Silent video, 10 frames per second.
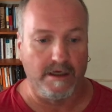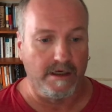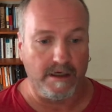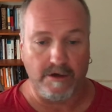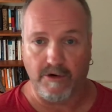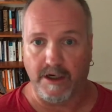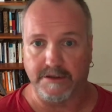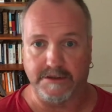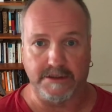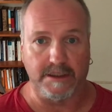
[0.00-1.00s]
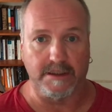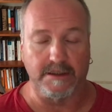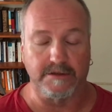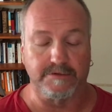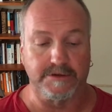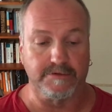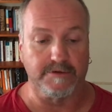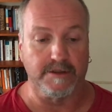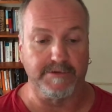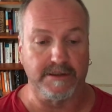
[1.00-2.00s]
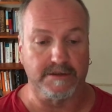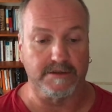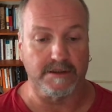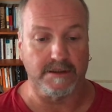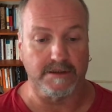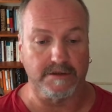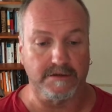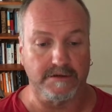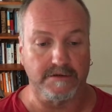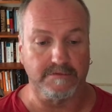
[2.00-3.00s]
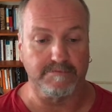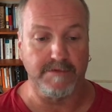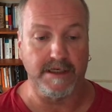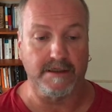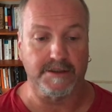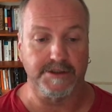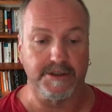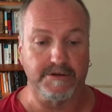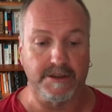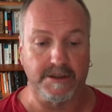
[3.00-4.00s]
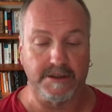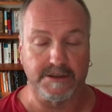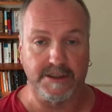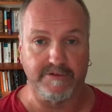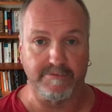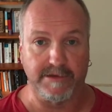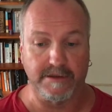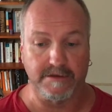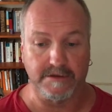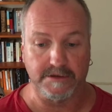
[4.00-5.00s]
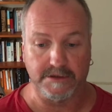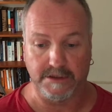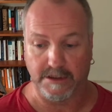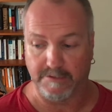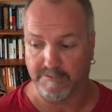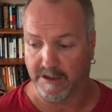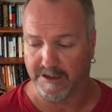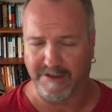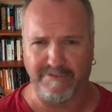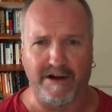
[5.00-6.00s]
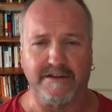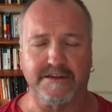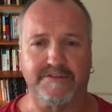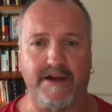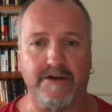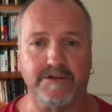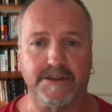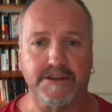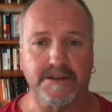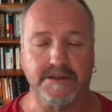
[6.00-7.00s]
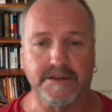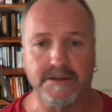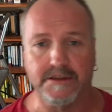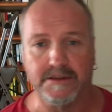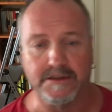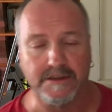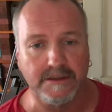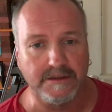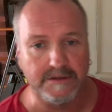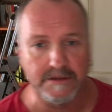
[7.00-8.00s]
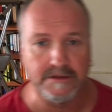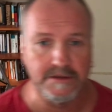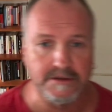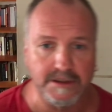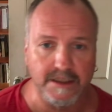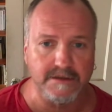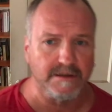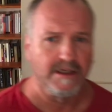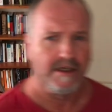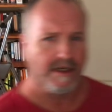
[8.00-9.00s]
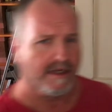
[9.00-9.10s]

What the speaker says: All right, it's going to be just a little mini lecture here on Steven Pinker's. I think "Violence Vanquished" is the title. And